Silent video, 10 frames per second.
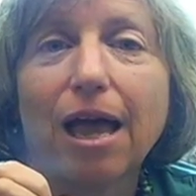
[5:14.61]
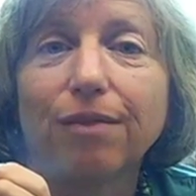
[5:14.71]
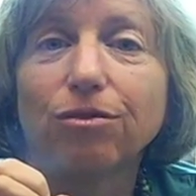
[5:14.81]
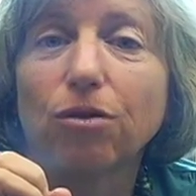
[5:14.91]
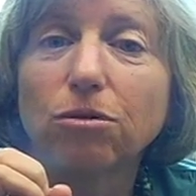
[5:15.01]

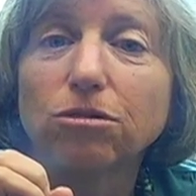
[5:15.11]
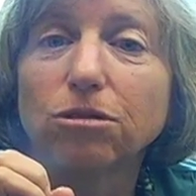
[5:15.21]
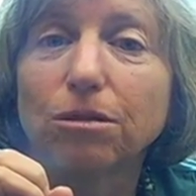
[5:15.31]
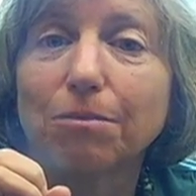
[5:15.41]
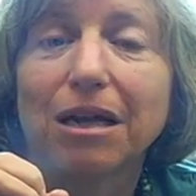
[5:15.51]
And those
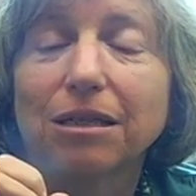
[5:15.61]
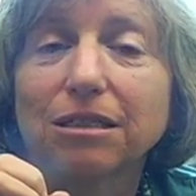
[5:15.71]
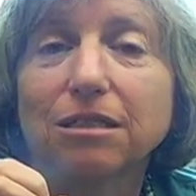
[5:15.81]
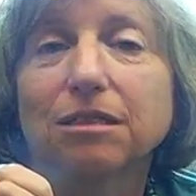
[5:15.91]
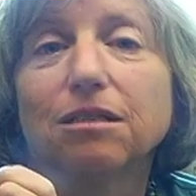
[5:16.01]
are the
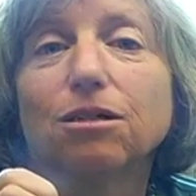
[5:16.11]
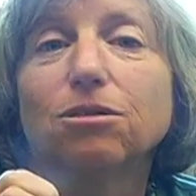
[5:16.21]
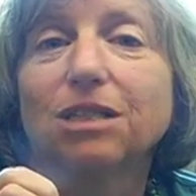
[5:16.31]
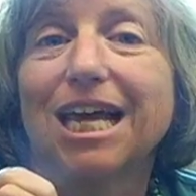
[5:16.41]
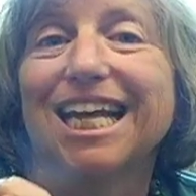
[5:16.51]
medicines that
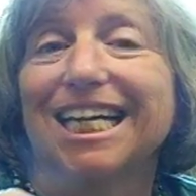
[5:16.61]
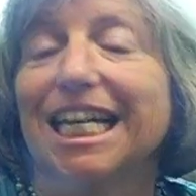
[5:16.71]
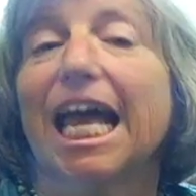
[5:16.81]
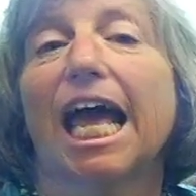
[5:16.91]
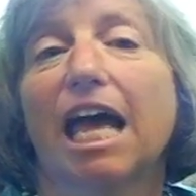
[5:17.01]
are taken
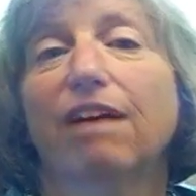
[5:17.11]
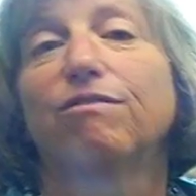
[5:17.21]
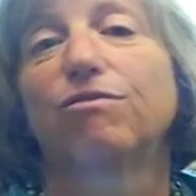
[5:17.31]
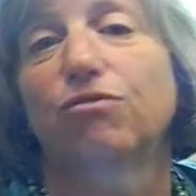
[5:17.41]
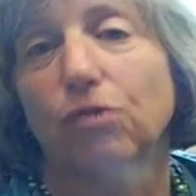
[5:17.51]

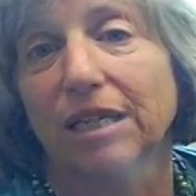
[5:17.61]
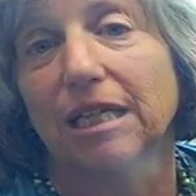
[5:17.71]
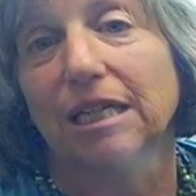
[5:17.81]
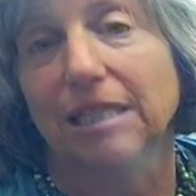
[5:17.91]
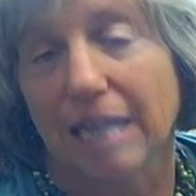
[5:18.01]

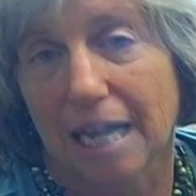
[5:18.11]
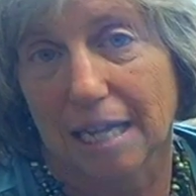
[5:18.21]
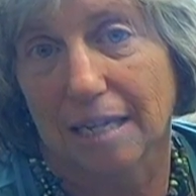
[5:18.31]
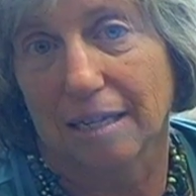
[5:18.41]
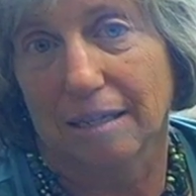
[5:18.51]
every
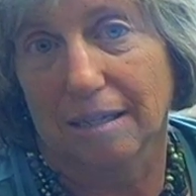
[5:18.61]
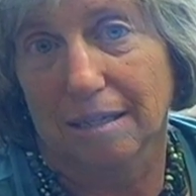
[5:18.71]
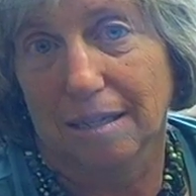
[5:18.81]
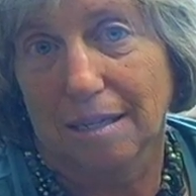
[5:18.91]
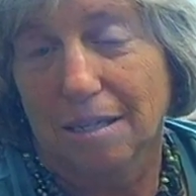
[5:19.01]
day.
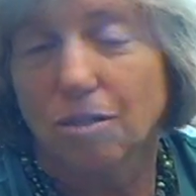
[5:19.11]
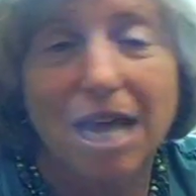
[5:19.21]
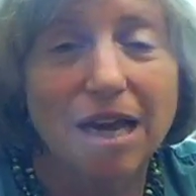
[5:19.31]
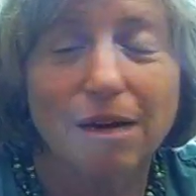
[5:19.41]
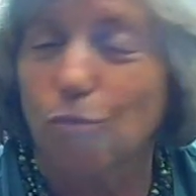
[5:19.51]
You
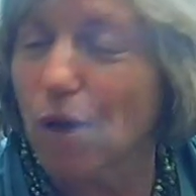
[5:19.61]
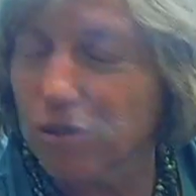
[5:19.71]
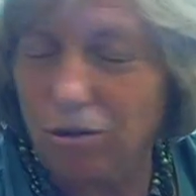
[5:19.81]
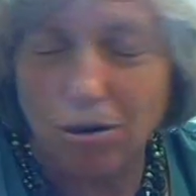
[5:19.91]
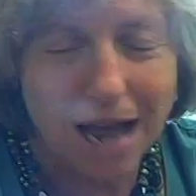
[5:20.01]
take them
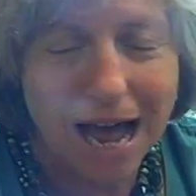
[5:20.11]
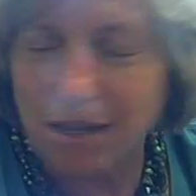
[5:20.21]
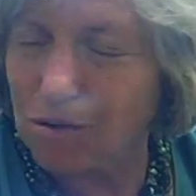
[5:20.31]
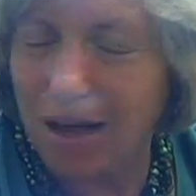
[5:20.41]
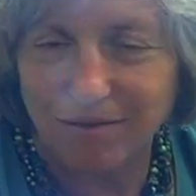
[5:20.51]
whether or not
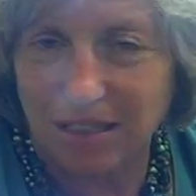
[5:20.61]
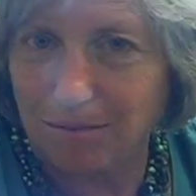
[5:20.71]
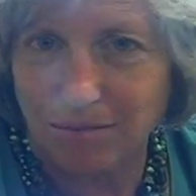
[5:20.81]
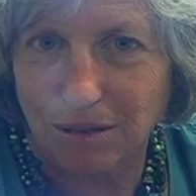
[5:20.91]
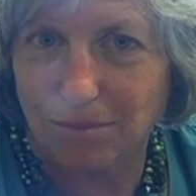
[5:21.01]
you have
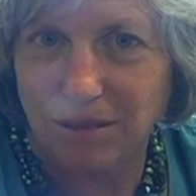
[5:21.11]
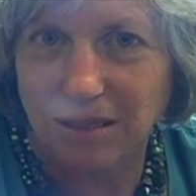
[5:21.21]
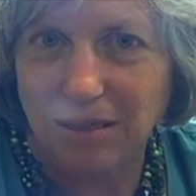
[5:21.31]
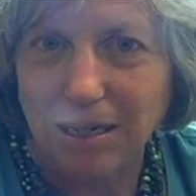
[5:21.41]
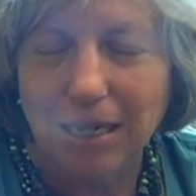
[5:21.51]

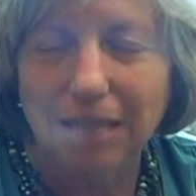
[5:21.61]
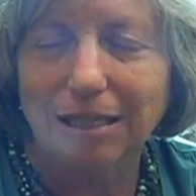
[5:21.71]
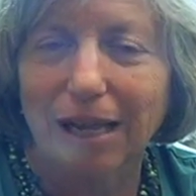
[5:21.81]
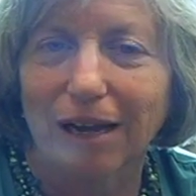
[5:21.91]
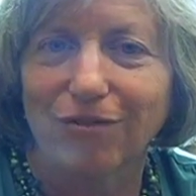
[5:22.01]
symptoms.
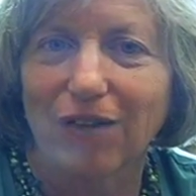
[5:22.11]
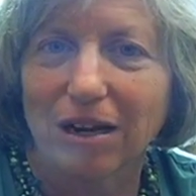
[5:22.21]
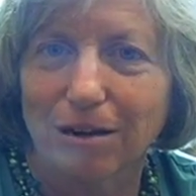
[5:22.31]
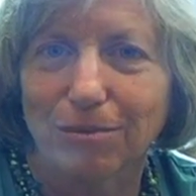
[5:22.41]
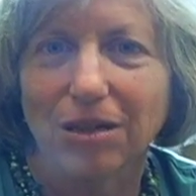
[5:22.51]
It's like a
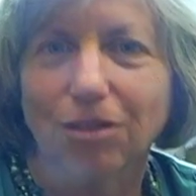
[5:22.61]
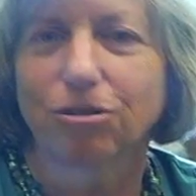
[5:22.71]
vitamin.